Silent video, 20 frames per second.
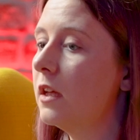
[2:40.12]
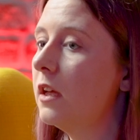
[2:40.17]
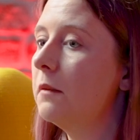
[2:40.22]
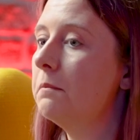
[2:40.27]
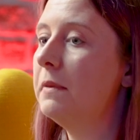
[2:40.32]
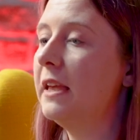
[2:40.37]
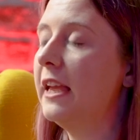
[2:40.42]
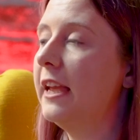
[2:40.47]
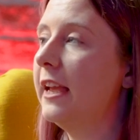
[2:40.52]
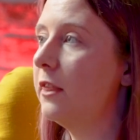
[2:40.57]

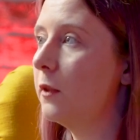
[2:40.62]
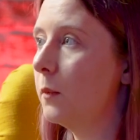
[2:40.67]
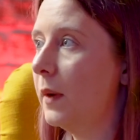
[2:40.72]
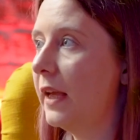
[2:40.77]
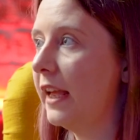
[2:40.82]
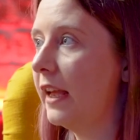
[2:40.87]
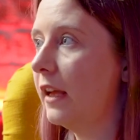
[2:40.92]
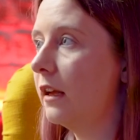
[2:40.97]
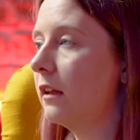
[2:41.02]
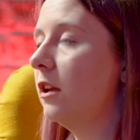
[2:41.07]
being in the
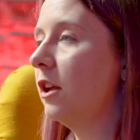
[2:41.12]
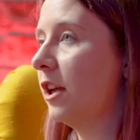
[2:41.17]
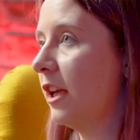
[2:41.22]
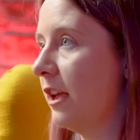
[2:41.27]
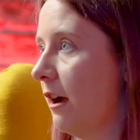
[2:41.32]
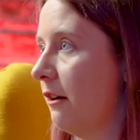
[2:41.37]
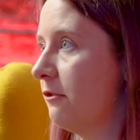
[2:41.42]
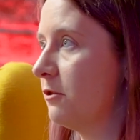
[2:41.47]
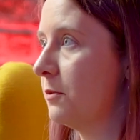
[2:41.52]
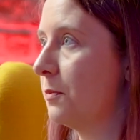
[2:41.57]
wing,
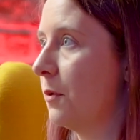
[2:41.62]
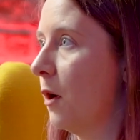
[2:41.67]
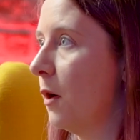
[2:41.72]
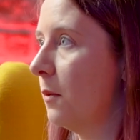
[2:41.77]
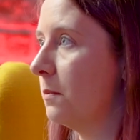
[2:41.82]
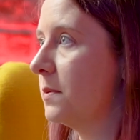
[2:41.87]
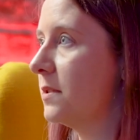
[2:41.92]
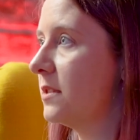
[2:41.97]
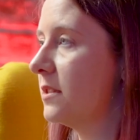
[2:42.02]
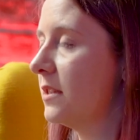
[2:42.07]
looking after
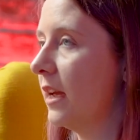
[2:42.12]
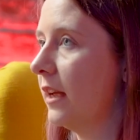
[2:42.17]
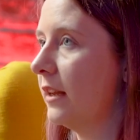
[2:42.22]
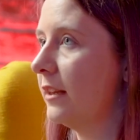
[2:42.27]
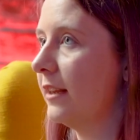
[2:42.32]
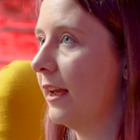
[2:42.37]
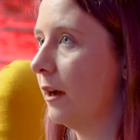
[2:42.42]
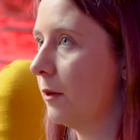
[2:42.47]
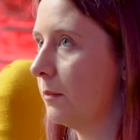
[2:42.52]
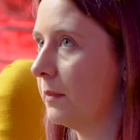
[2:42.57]
props
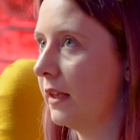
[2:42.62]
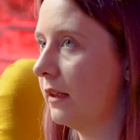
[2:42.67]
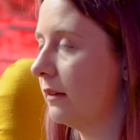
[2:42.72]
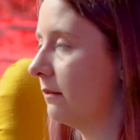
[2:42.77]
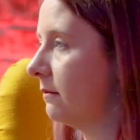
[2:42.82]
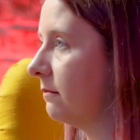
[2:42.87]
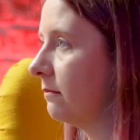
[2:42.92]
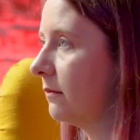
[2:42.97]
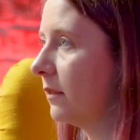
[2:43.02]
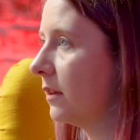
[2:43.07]
and
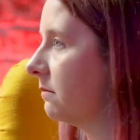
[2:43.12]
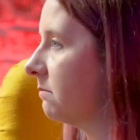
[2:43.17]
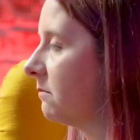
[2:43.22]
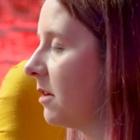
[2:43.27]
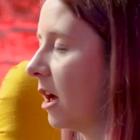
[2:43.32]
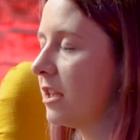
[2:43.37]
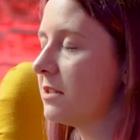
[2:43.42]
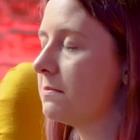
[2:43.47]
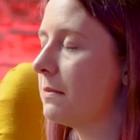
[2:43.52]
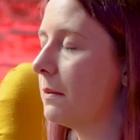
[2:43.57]
helping
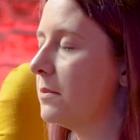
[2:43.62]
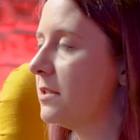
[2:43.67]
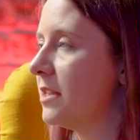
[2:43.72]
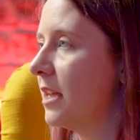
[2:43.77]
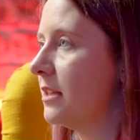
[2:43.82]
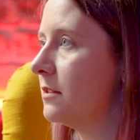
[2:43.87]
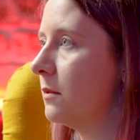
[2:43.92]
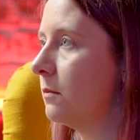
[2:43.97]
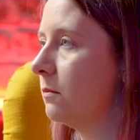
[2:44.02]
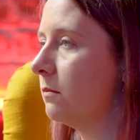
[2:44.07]
cast members
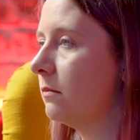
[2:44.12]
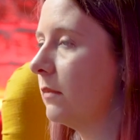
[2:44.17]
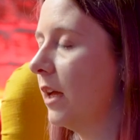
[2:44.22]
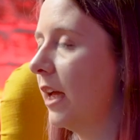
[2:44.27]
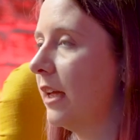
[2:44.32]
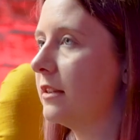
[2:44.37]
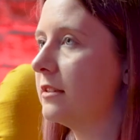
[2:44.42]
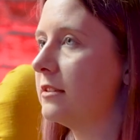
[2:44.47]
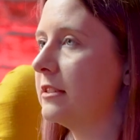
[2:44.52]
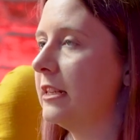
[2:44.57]
as
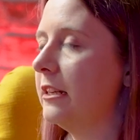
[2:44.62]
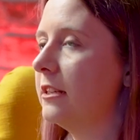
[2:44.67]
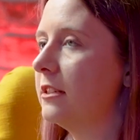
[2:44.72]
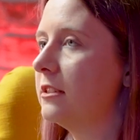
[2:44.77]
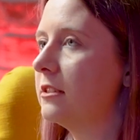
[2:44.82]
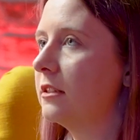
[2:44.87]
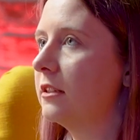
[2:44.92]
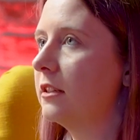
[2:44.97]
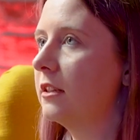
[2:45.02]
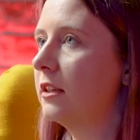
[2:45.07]

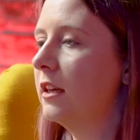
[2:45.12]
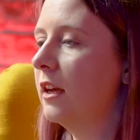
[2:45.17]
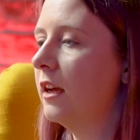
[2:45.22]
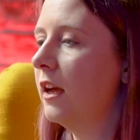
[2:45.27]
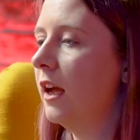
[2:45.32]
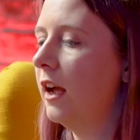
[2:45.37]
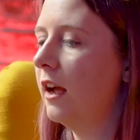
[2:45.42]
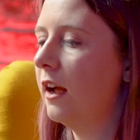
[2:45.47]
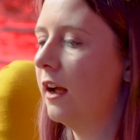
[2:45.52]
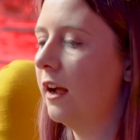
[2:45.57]
needed.
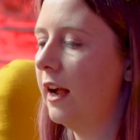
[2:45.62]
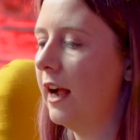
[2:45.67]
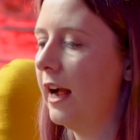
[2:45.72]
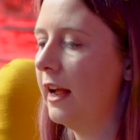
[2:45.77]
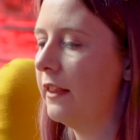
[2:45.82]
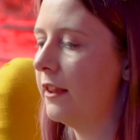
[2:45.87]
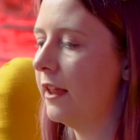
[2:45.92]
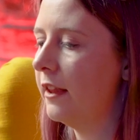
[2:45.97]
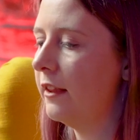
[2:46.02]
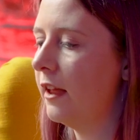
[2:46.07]

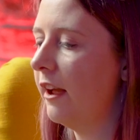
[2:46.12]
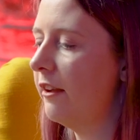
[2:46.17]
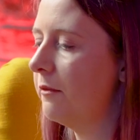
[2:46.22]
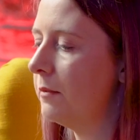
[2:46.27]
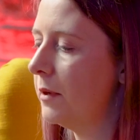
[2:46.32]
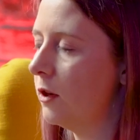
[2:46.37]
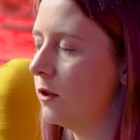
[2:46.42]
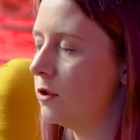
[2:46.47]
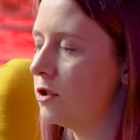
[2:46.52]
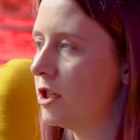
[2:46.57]
And then I've
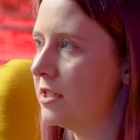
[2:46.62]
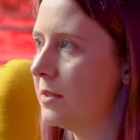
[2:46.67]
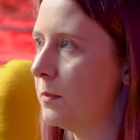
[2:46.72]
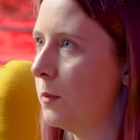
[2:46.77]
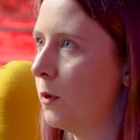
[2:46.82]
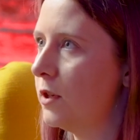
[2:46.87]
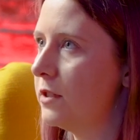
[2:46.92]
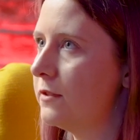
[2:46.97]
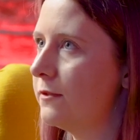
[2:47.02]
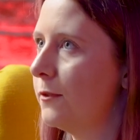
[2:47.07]
been on Jersey
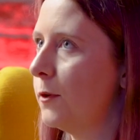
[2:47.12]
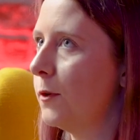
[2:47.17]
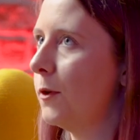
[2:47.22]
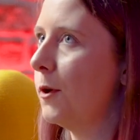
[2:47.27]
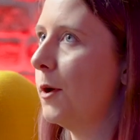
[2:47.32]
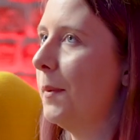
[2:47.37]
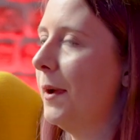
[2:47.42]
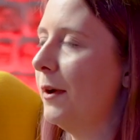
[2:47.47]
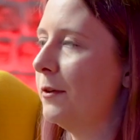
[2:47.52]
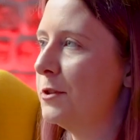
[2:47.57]
Boys
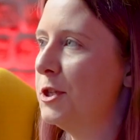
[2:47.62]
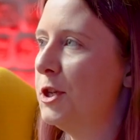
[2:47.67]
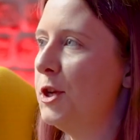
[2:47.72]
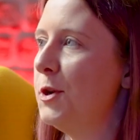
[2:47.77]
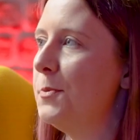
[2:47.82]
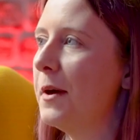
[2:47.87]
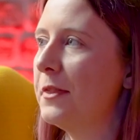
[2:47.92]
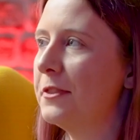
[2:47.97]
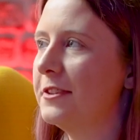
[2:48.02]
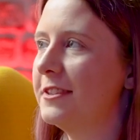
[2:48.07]
for about
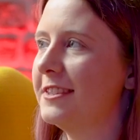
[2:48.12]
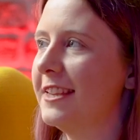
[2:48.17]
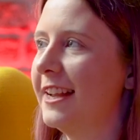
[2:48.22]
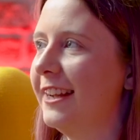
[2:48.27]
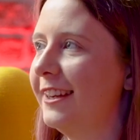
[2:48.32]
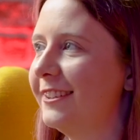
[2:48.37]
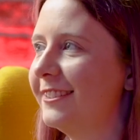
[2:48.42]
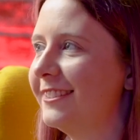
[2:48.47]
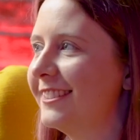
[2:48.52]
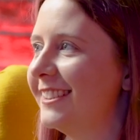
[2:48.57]
2 months
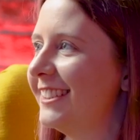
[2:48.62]
now.